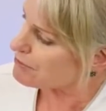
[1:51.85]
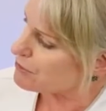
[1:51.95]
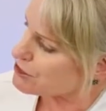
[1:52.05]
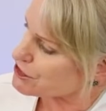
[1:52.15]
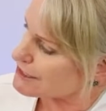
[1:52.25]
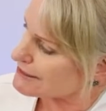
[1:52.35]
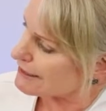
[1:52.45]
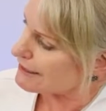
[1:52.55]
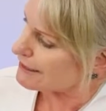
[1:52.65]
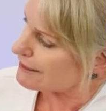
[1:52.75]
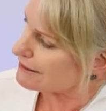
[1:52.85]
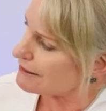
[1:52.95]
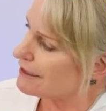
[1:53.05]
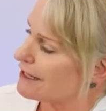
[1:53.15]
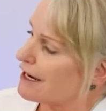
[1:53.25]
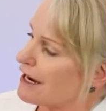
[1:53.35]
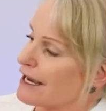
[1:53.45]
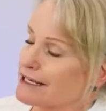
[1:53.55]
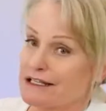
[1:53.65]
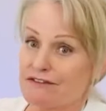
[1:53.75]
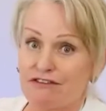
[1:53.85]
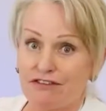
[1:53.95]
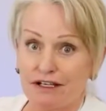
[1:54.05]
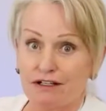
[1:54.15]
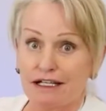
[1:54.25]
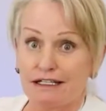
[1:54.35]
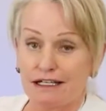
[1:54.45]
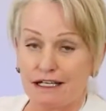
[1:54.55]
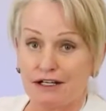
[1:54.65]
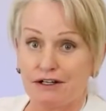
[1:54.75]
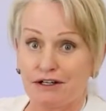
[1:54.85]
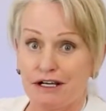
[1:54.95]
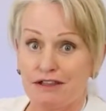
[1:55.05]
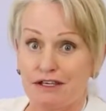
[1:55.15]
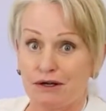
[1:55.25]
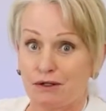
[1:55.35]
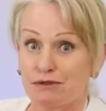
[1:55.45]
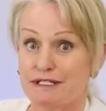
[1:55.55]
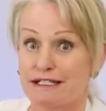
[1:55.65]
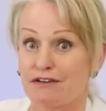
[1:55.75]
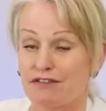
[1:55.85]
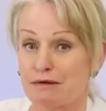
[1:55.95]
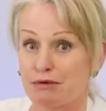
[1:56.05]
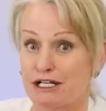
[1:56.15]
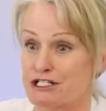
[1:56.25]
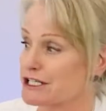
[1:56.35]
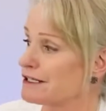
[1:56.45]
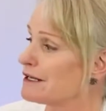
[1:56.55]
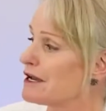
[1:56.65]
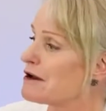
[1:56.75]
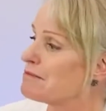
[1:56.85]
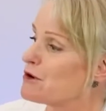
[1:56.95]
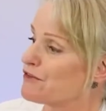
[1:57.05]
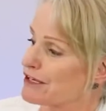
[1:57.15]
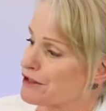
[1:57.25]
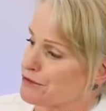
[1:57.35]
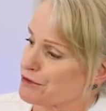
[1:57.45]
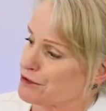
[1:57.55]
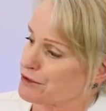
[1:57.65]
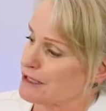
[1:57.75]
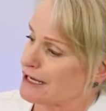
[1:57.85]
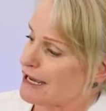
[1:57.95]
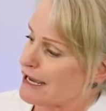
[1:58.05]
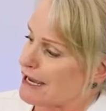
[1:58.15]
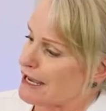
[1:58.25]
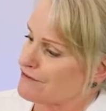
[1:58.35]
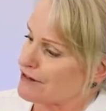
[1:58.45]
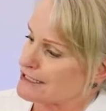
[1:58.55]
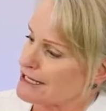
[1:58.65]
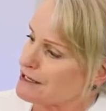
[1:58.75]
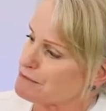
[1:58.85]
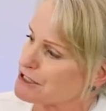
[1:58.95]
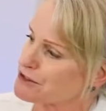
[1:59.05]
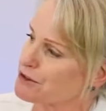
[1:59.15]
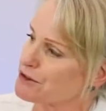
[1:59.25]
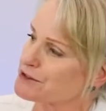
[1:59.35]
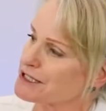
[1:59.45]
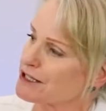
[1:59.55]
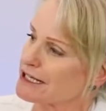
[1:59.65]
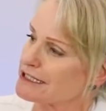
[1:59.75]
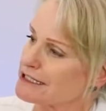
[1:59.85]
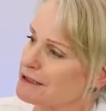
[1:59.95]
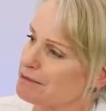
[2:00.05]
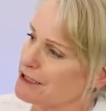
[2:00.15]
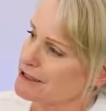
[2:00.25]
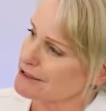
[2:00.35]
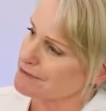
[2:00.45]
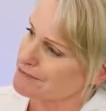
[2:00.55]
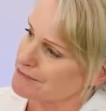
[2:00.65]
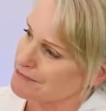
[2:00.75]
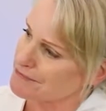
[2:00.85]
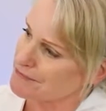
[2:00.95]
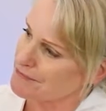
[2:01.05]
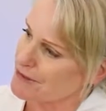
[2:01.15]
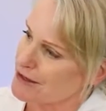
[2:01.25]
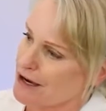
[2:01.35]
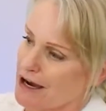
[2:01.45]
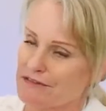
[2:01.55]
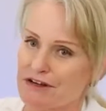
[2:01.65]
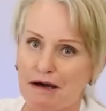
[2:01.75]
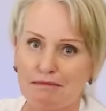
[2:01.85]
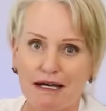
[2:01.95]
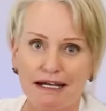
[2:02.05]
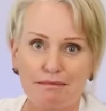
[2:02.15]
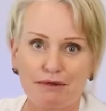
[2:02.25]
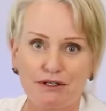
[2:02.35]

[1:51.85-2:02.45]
and push this again, I can feel and hear the ultrasound vibration moving through. If I take my SonoSilk and tip it, I've got my